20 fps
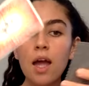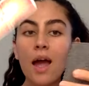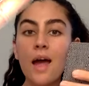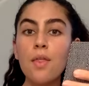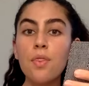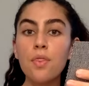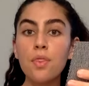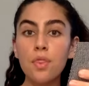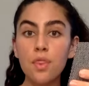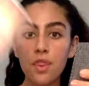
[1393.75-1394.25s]

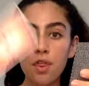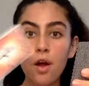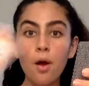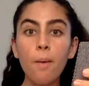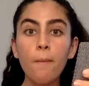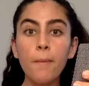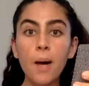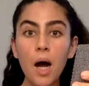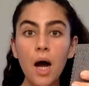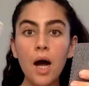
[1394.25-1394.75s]
And
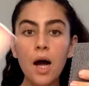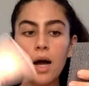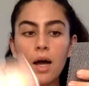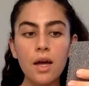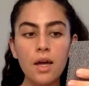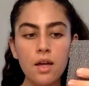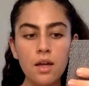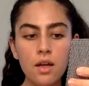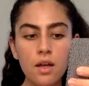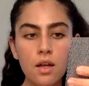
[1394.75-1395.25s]

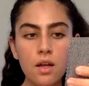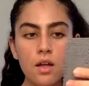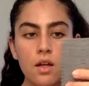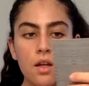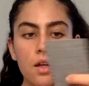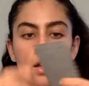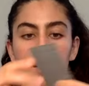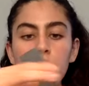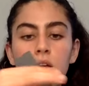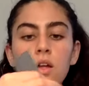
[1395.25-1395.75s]
thereby
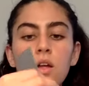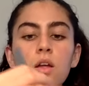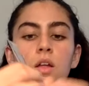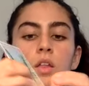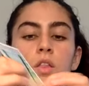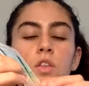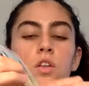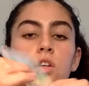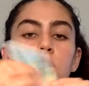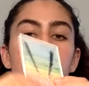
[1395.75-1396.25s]

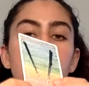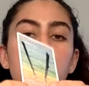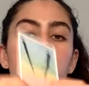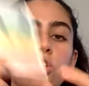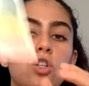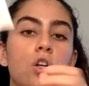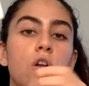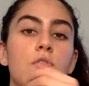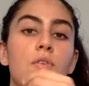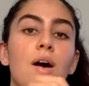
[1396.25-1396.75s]
the
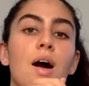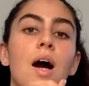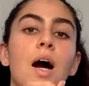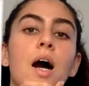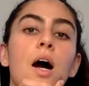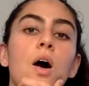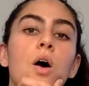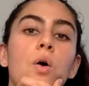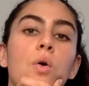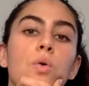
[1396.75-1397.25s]
decision of
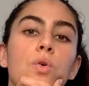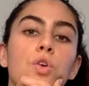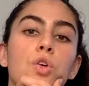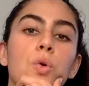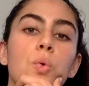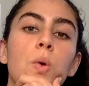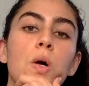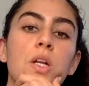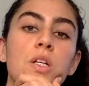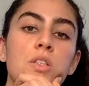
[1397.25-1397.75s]
how
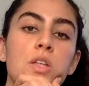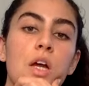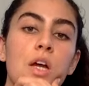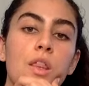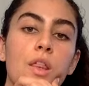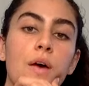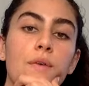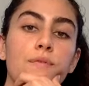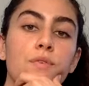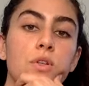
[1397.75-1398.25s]
you want to
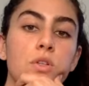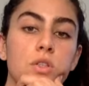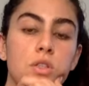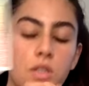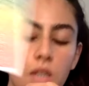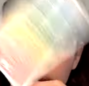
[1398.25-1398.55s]
take that first